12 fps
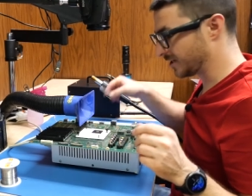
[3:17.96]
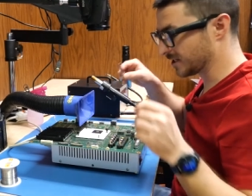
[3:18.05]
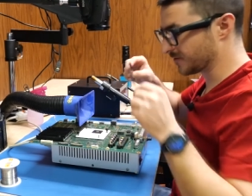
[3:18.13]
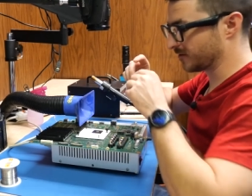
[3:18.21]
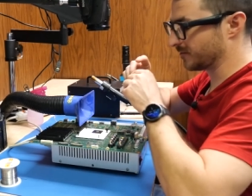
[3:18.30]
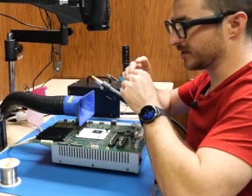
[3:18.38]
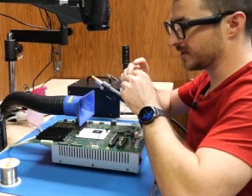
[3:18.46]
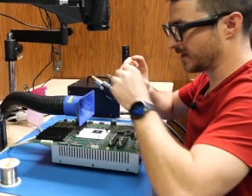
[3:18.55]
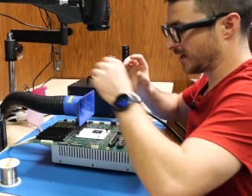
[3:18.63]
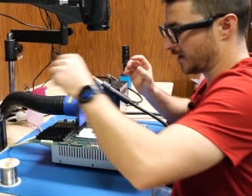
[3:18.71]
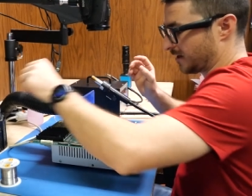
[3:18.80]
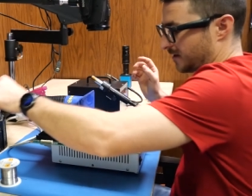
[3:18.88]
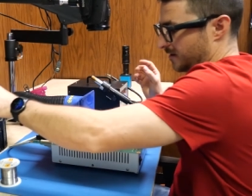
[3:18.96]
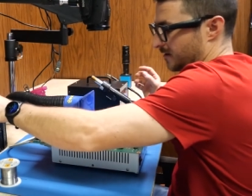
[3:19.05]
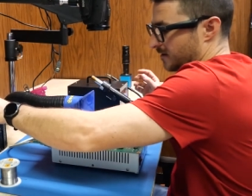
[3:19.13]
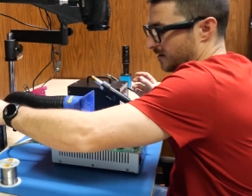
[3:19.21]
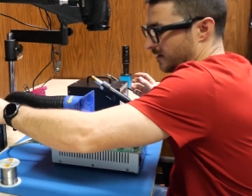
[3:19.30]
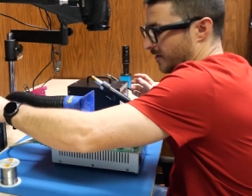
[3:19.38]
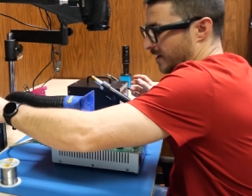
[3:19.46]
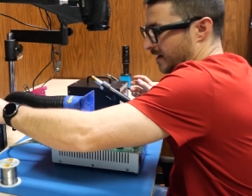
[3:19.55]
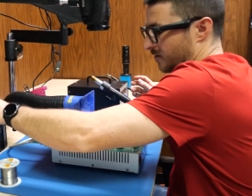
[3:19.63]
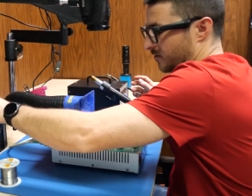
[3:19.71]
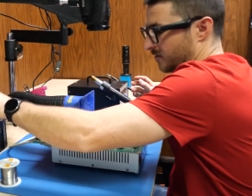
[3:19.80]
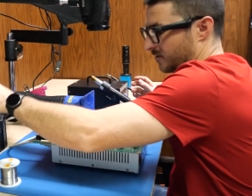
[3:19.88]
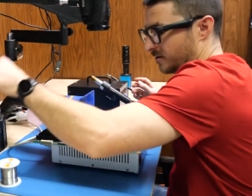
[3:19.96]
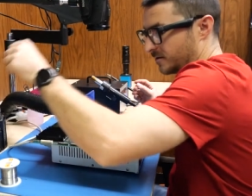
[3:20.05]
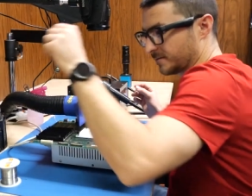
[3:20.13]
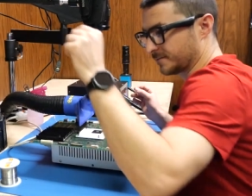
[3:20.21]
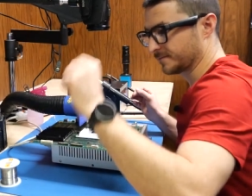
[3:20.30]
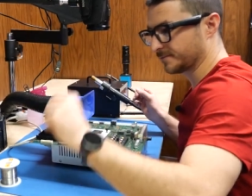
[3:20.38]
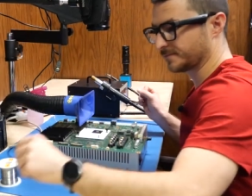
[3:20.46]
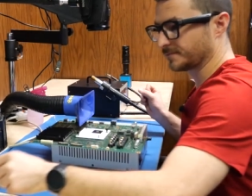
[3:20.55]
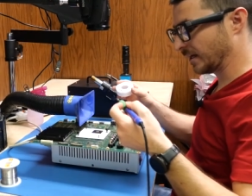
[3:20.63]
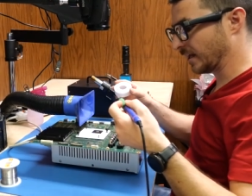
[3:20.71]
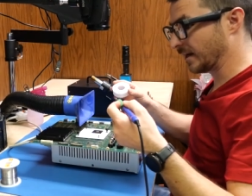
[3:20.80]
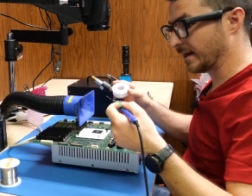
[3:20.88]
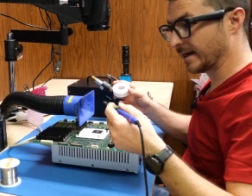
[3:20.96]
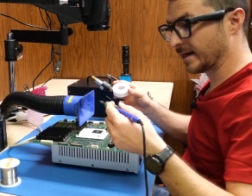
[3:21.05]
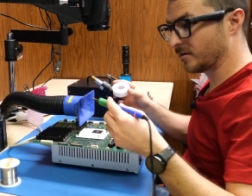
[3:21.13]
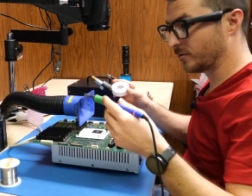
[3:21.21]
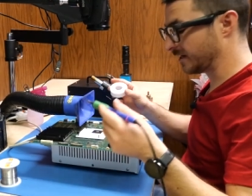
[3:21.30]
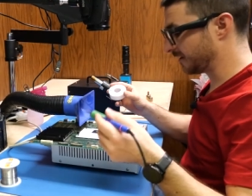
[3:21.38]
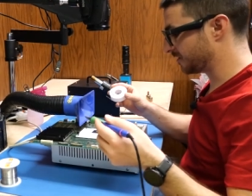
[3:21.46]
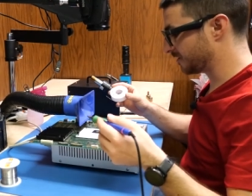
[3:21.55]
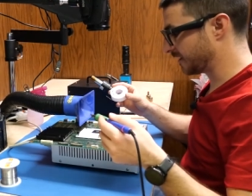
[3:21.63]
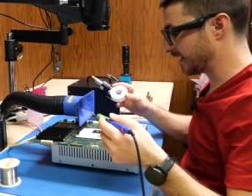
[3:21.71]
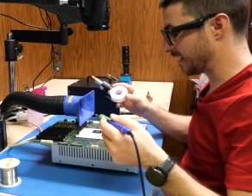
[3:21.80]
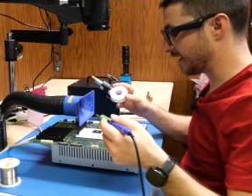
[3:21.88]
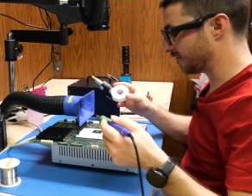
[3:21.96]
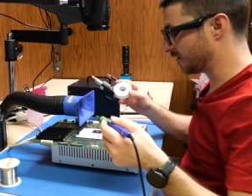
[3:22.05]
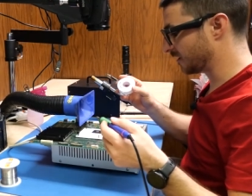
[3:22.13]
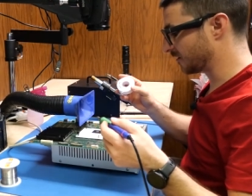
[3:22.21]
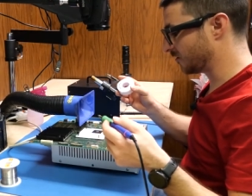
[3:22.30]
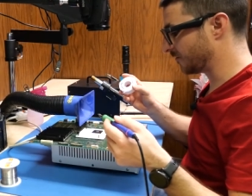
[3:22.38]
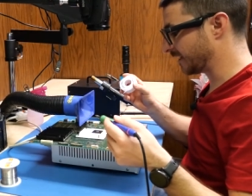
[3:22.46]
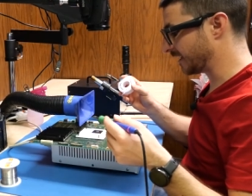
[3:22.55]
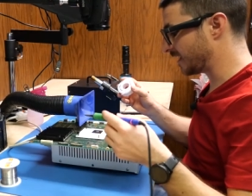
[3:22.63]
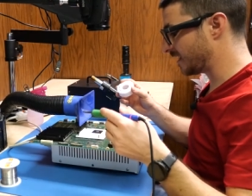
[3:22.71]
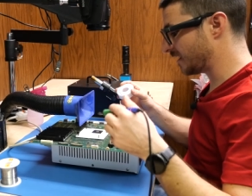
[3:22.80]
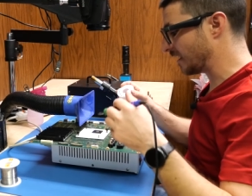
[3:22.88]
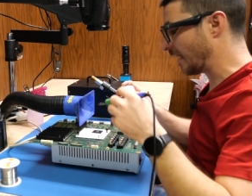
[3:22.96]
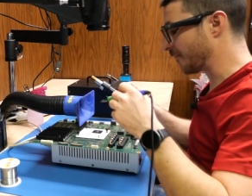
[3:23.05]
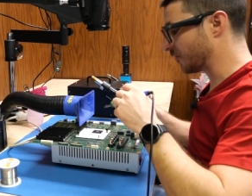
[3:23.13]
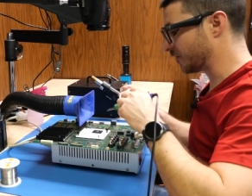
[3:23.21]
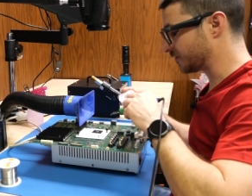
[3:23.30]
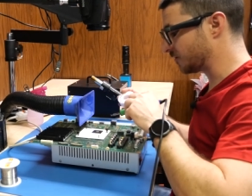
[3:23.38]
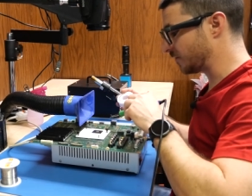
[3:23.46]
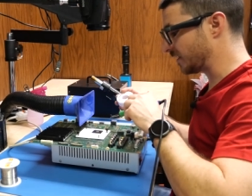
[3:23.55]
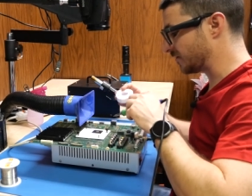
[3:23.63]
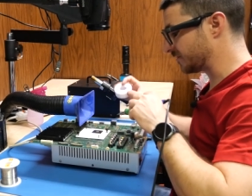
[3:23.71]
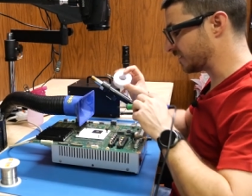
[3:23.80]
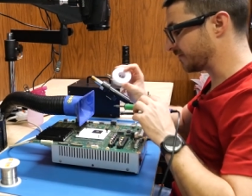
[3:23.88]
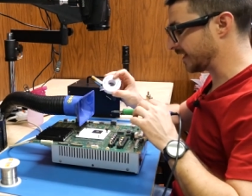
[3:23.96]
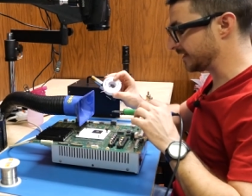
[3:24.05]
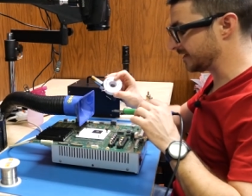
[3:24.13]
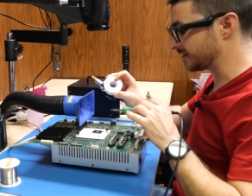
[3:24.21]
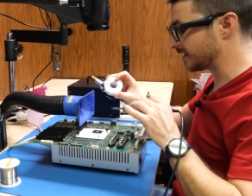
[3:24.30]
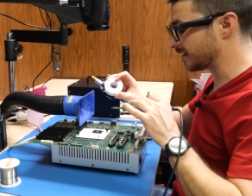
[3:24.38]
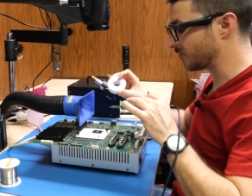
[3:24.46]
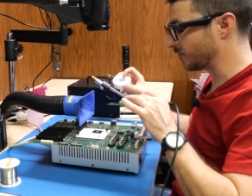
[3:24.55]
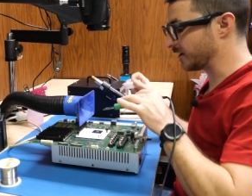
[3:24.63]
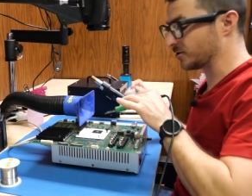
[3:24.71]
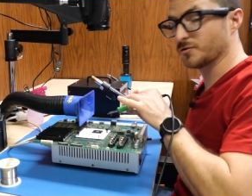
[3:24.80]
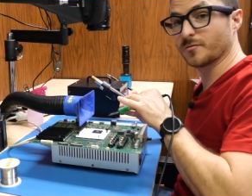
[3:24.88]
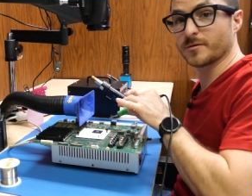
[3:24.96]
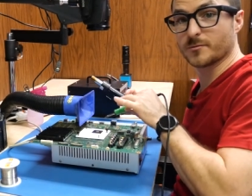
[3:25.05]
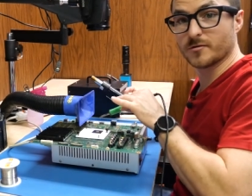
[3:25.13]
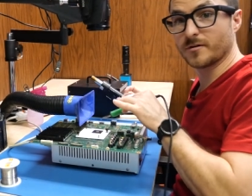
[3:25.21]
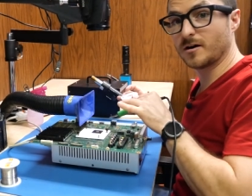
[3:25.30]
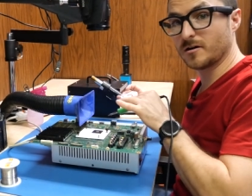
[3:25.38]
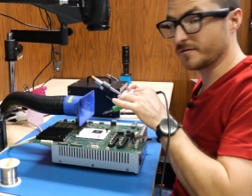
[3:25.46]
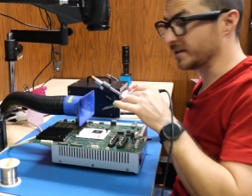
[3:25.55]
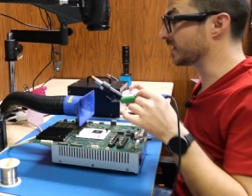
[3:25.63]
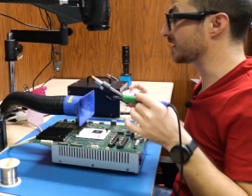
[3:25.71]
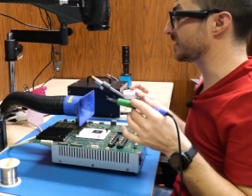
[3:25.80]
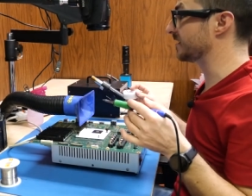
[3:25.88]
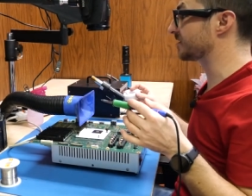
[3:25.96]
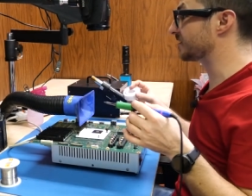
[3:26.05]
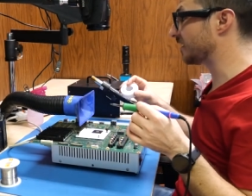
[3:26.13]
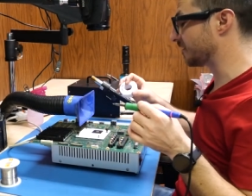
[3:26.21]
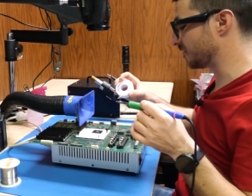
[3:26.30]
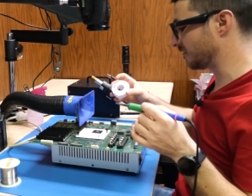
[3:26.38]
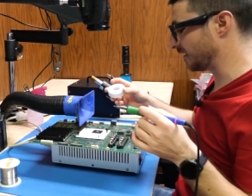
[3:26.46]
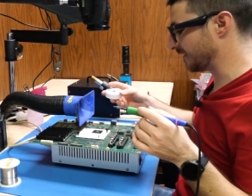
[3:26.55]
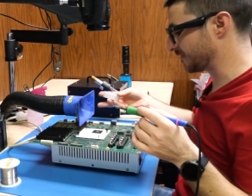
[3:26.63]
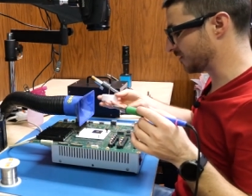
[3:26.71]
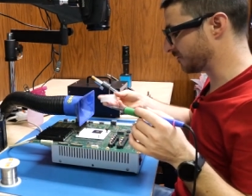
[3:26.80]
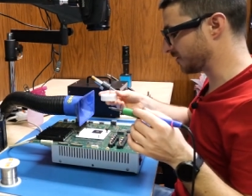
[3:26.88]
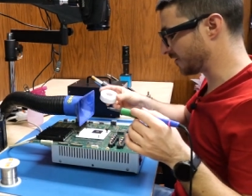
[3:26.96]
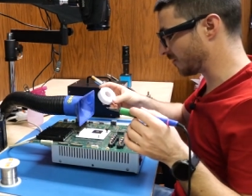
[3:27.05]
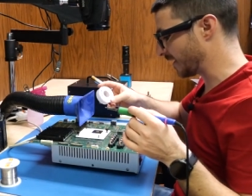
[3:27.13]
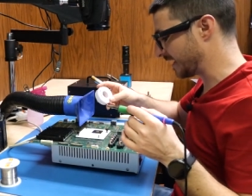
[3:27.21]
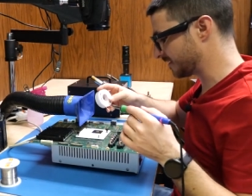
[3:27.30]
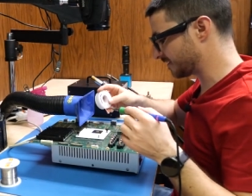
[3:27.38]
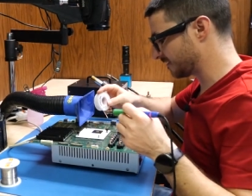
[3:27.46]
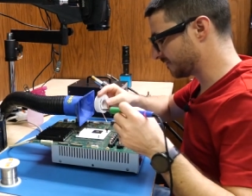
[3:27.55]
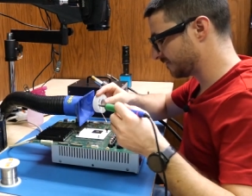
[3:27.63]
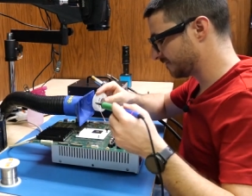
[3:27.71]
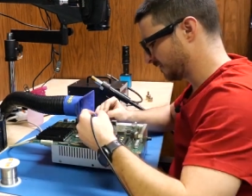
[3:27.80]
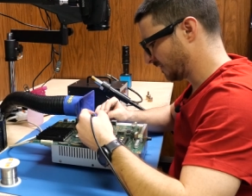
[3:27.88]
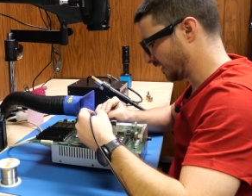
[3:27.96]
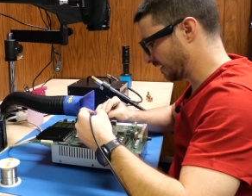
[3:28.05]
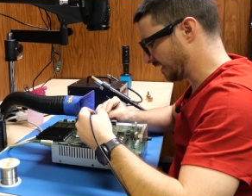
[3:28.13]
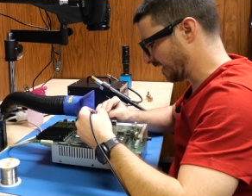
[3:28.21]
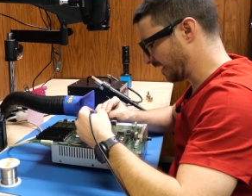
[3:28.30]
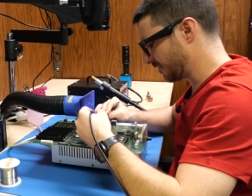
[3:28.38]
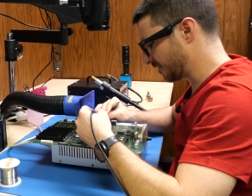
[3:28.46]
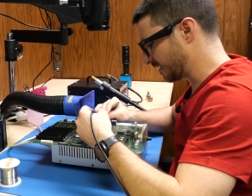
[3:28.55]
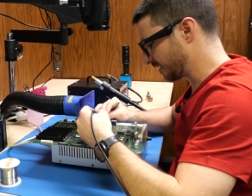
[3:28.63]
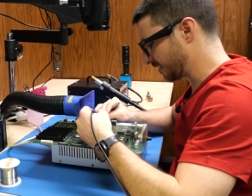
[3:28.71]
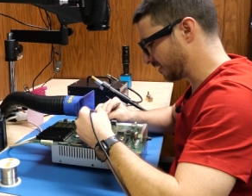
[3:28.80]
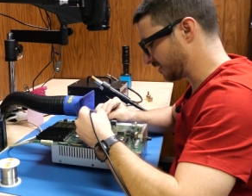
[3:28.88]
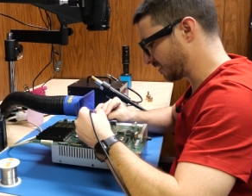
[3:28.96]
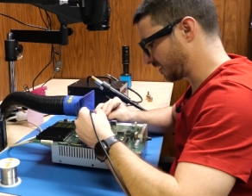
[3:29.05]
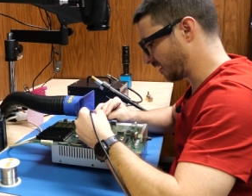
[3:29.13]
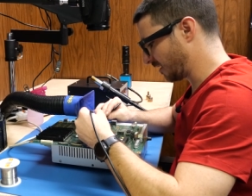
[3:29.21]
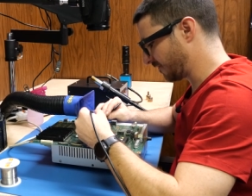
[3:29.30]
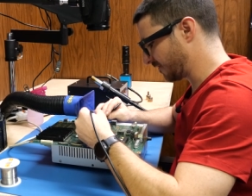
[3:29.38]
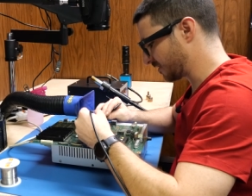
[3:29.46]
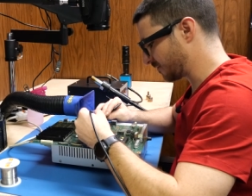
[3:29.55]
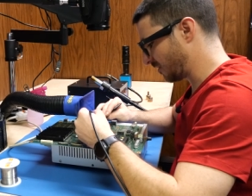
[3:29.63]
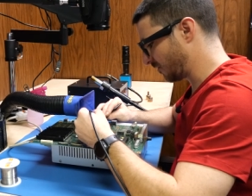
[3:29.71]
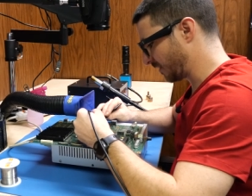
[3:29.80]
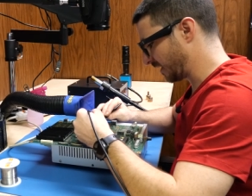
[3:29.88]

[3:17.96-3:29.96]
chance for a mistake on that corner. And now, while I still have a good amount of heat, I'm going to be using my desolder wick to remove all of the excess solder left over on the pads. And I just cut off a small